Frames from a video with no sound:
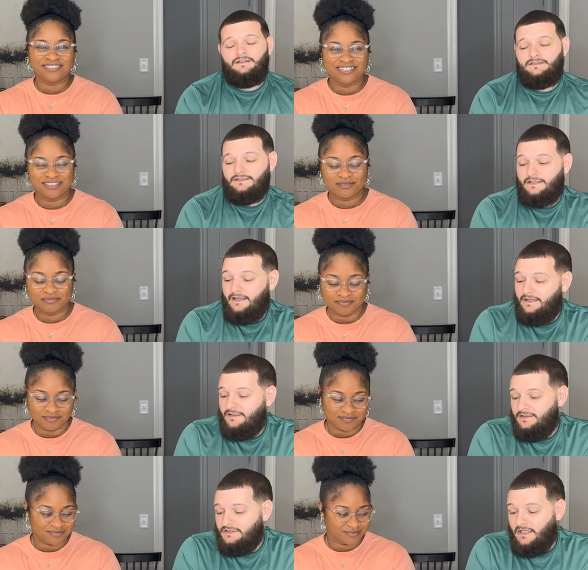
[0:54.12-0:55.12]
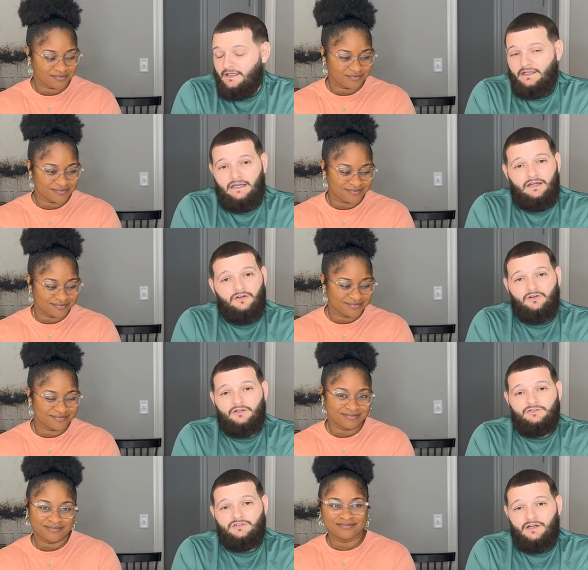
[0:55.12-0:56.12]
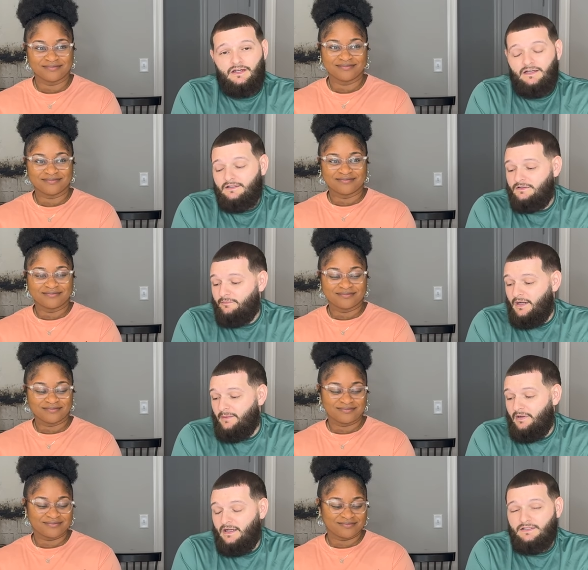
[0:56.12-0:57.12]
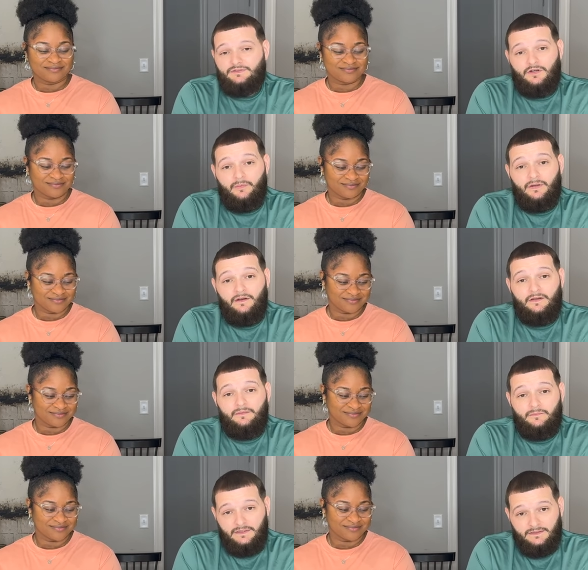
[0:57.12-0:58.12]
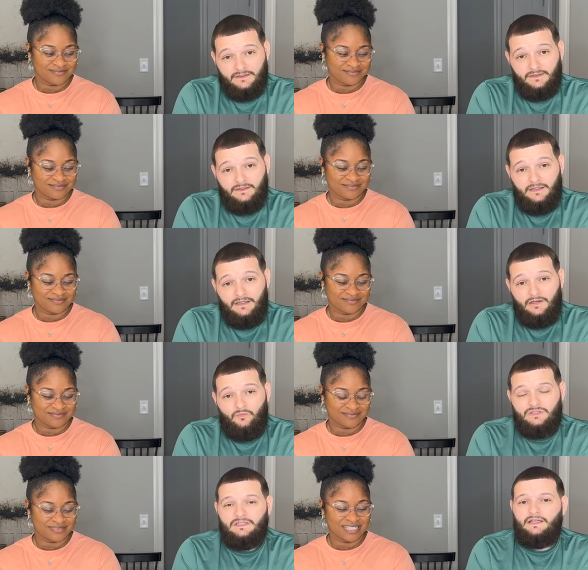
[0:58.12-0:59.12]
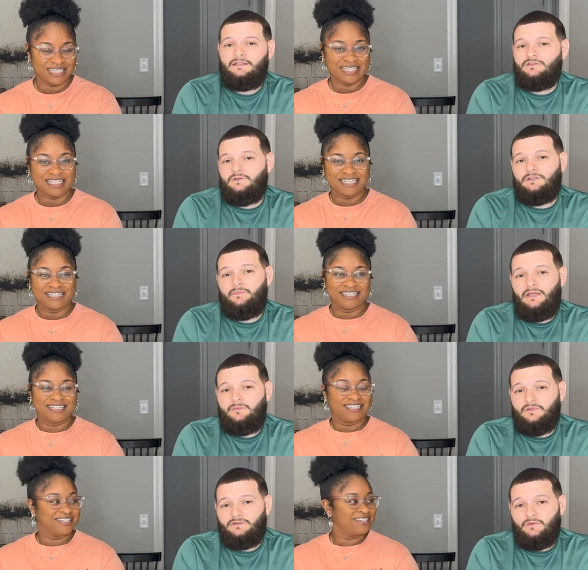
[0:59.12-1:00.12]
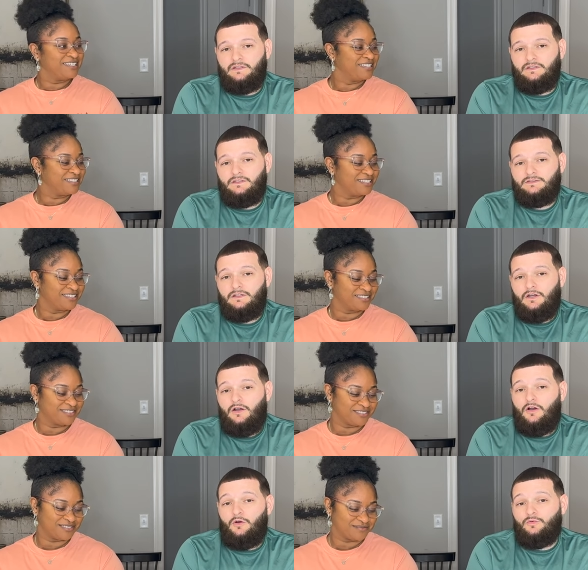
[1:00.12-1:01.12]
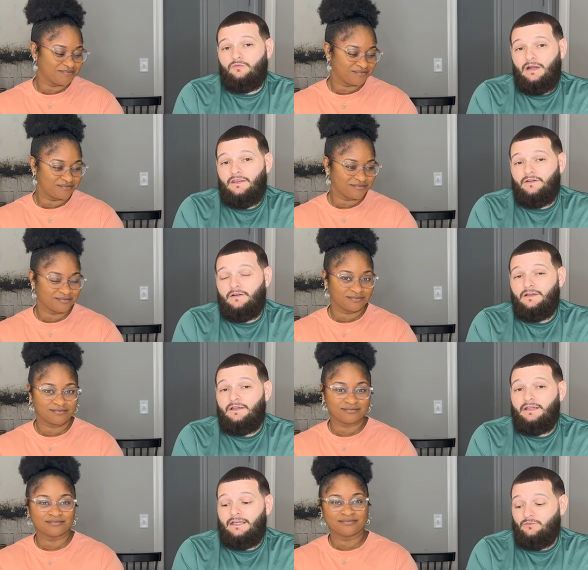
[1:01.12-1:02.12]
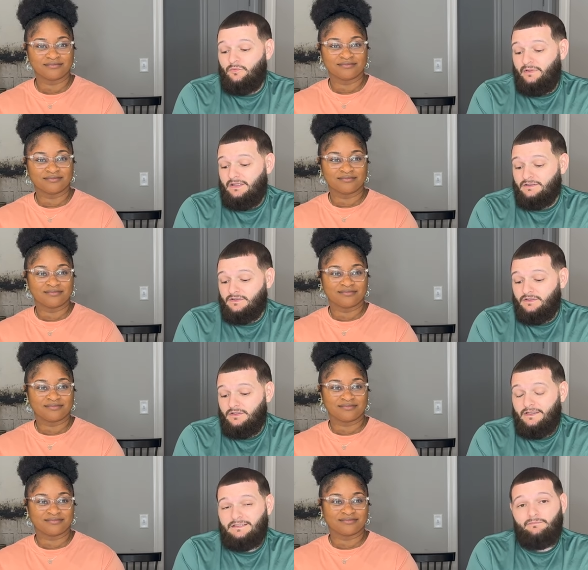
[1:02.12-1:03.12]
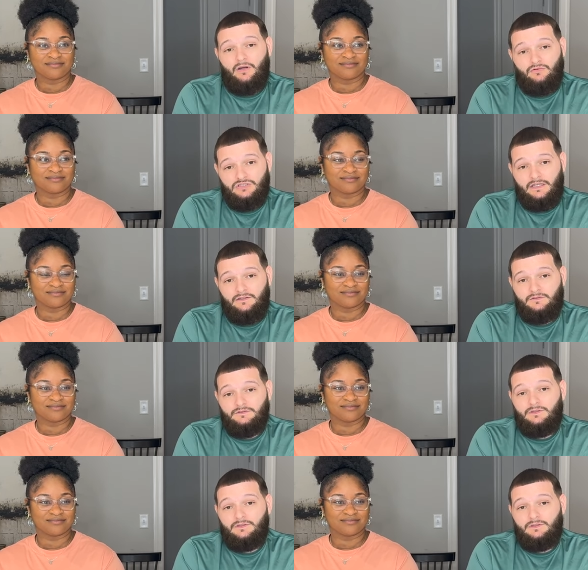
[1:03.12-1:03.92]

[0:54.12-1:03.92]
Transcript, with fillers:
Speaker 1: Today, Jay and I are going to try Popeye's strawberry biscuit, which led to a debate between us on whether it would be as good as Bojangles'